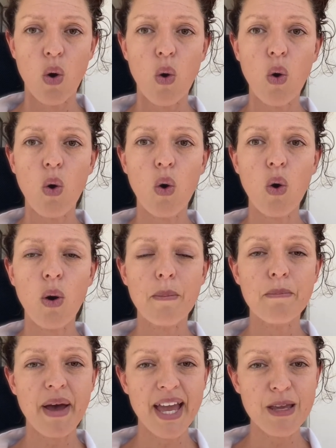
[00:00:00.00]
Or
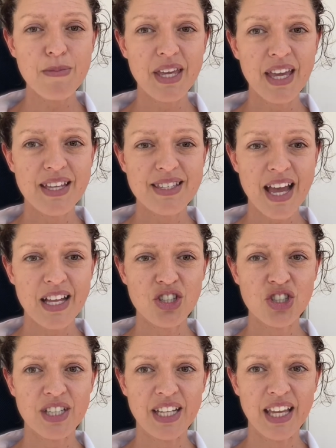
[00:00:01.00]
maybe it's
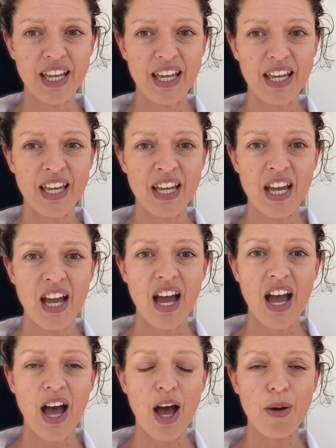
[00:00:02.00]
actually
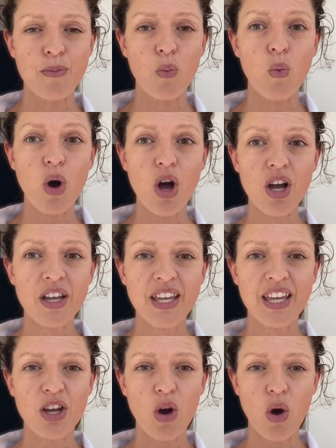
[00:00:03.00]

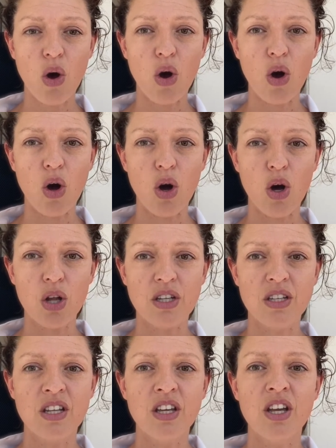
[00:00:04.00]
working
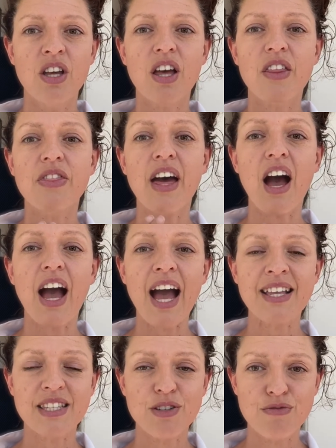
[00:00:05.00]
on the
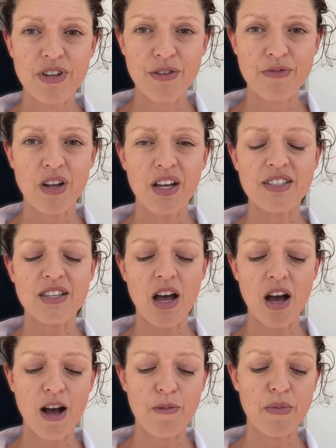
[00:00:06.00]
acid reflux, the
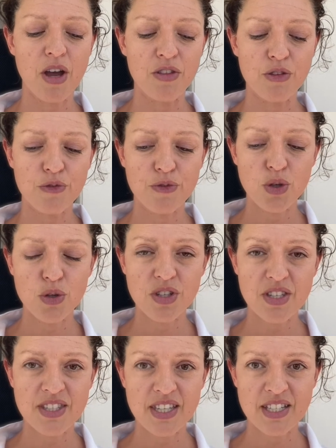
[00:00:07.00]
heartburn, the food
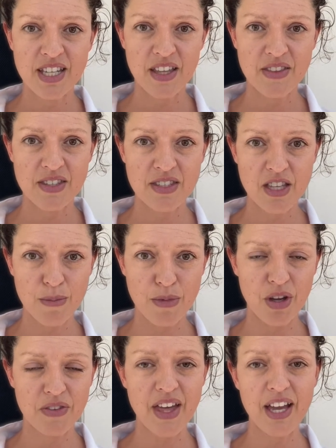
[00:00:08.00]
that's sitting in the
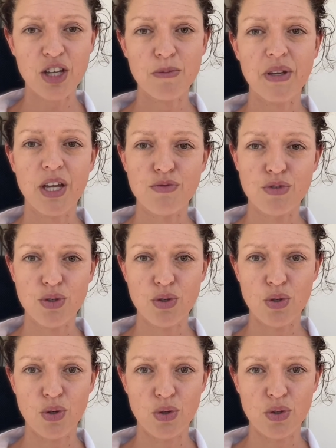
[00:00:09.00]
stomach. That could be a root
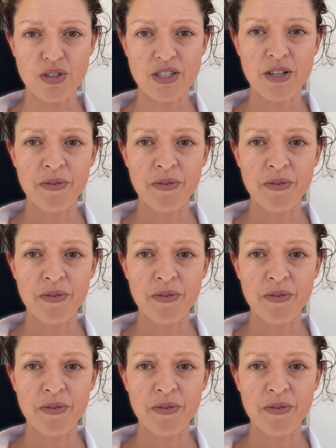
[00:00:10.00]
cause.